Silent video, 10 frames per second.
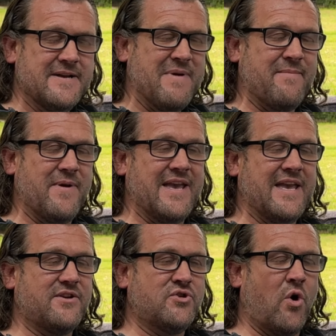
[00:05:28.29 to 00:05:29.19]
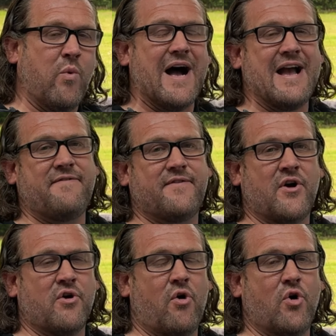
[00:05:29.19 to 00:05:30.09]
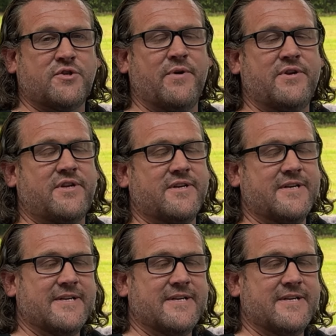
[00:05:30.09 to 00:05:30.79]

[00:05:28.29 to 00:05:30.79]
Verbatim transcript: Maybe your wife or your husband,